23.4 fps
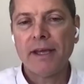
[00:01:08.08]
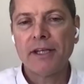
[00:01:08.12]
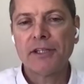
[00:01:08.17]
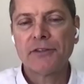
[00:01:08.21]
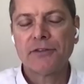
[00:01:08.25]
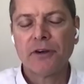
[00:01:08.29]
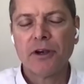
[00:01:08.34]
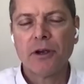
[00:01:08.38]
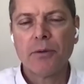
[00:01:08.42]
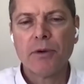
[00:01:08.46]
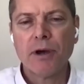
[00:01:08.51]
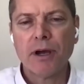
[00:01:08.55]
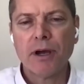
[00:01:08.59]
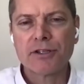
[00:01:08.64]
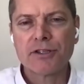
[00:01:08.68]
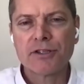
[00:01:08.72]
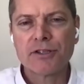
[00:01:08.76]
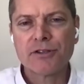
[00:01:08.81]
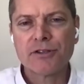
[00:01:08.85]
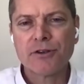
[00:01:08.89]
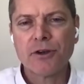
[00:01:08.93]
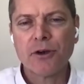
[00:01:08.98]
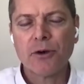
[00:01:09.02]
thanks very
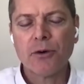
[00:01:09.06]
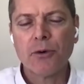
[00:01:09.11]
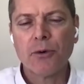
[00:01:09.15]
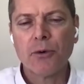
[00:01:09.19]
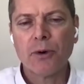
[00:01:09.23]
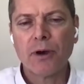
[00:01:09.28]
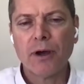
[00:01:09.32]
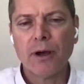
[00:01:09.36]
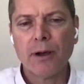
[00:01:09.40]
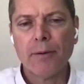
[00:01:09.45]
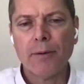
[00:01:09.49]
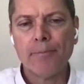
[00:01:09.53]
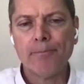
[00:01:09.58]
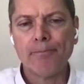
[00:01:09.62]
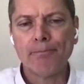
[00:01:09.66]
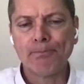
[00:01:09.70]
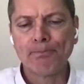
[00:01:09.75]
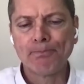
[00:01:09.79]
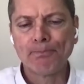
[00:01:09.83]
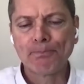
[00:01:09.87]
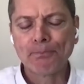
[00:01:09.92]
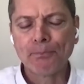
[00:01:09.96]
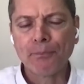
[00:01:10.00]
much. So
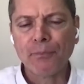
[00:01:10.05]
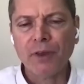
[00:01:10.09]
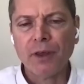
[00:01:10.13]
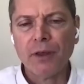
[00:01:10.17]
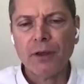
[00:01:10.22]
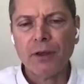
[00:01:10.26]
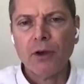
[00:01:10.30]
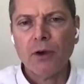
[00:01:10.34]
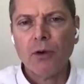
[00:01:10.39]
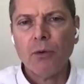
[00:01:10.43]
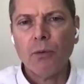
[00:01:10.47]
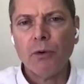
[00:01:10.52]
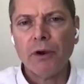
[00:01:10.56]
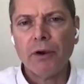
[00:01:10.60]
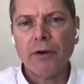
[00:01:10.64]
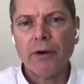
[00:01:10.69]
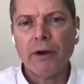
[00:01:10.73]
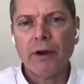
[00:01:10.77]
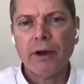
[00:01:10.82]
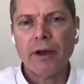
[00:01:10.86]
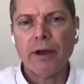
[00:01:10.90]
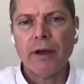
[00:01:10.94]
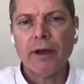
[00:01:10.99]
we're
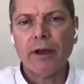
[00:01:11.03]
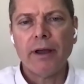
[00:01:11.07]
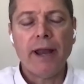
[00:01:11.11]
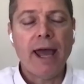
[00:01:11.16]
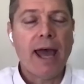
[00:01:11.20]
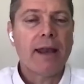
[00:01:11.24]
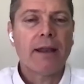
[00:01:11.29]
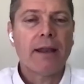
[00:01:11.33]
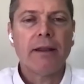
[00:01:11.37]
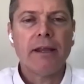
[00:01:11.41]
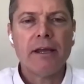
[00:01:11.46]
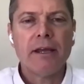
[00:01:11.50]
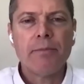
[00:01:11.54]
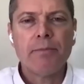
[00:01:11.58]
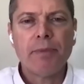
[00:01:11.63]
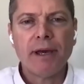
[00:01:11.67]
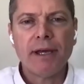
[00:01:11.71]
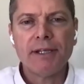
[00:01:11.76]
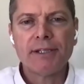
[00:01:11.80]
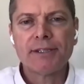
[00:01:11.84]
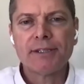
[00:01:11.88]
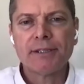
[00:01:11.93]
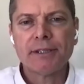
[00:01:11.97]
an
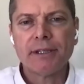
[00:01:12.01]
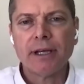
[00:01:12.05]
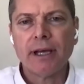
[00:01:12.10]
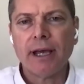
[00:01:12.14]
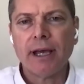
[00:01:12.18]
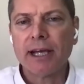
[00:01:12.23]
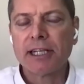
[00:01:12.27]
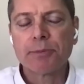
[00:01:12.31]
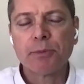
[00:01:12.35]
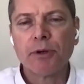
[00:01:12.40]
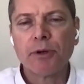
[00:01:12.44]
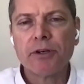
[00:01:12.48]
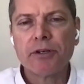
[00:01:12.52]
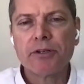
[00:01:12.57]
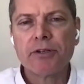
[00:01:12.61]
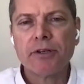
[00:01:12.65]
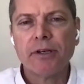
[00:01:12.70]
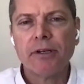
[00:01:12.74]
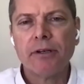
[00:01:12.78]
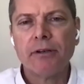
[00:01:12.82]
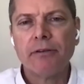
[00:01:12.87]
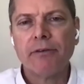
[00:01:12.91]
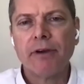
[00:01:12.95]
Adelaide-based exploration
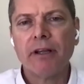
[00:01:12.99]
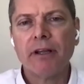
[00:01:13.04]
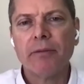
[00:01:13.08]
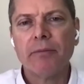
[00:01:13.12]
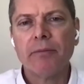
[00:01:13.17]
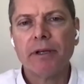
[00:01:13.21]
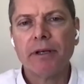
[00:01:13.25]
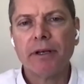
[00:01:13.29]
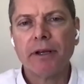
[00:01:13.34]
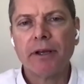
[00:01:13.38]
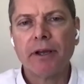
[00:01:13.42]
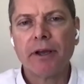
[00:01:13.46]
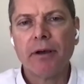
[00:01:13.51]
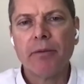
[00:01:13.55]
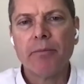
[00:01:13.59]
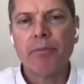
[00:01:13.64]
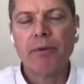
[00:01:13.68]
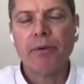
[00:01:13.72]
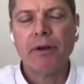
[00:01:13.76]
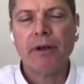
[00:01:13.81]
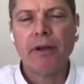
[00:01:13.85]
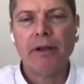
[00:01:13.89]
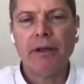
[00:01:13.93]
and development
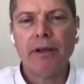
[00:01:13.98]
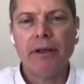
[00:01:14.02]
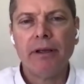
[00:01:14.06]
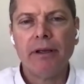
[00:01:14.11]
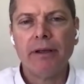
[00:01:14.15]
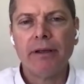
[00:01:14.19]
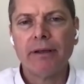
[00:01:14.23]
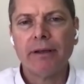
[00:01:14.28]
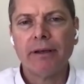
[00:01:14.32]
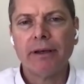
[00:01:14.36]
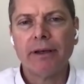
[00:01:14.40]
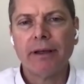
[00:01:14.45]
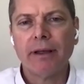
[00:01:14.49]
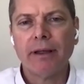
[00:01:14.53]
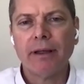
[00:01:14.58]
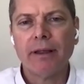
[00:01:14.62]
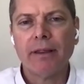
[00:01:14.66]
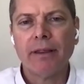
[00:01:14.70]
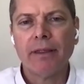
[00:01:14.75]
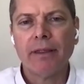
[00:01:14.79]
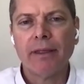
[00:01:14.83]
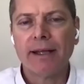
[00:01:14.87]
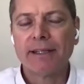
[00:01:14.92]
company
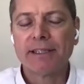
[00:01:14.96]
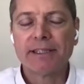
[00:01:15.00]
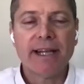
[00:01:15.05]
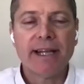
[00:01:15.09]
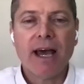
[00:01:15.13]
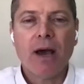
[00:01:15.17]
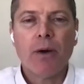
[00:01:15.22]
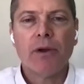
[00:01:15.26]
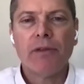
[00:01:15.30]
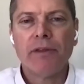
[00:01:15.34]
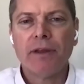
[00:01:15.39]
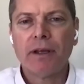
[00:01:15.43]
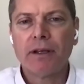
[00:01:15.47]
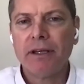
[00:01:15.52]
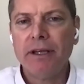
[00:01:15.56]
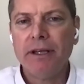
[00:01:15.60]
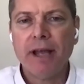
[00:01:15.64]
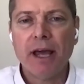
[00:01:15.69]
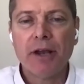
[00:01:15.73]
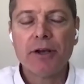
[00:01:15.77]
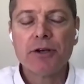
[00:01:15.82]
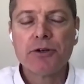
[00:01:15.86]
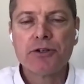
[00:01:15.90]
that's now in the
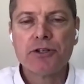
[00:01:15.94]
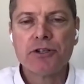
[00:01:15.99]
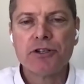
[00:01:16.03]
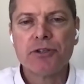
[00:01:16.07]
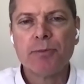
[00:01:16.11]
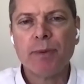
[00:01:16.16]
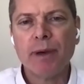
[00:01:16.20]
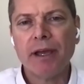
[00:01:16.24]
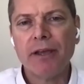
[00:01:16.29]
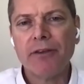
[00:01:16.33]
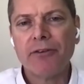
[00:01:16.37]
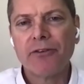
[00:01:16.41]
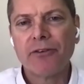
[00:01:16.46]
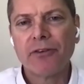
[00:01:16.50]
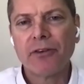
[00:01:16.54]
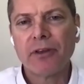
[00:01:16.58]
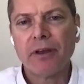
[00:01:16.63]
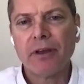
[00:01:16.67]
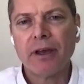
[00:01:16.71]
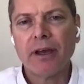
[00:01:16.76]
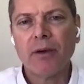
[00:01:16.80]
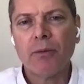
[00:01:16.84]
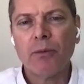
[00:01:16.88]
clean energy space
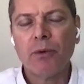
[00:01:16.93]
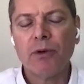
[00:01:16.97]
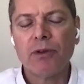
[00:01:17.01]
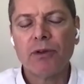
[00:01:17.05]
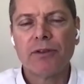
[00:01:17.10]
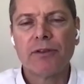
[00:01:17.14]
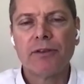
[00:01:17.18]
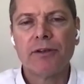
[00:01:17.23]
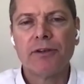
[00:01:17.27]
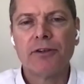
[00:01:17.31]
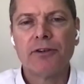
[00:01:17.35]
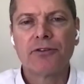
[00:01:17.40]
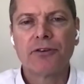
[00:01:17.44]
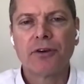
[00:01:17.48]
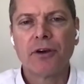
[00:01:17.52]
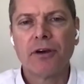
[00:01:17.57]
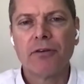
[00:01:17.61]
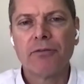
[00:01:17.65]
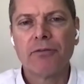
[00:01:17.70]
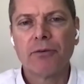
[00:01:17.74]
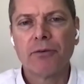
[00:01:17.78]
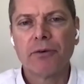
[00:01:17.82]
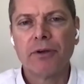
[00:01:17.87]
with the
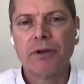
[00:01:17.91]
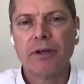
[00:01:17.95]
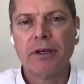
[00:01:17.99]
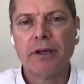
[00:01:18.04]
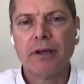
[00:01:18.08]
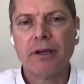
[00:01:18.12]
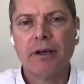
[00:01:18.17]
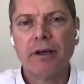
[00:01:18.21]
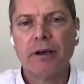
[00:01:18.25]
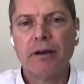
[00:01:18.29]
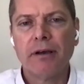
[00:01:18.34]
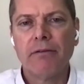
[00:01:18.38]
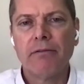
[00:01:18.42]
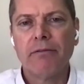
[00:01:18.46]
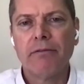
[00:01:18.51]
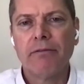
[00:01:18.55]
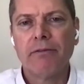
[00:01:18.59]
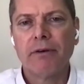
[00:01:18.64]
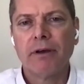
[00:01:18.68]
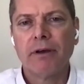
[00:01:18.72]
discovery of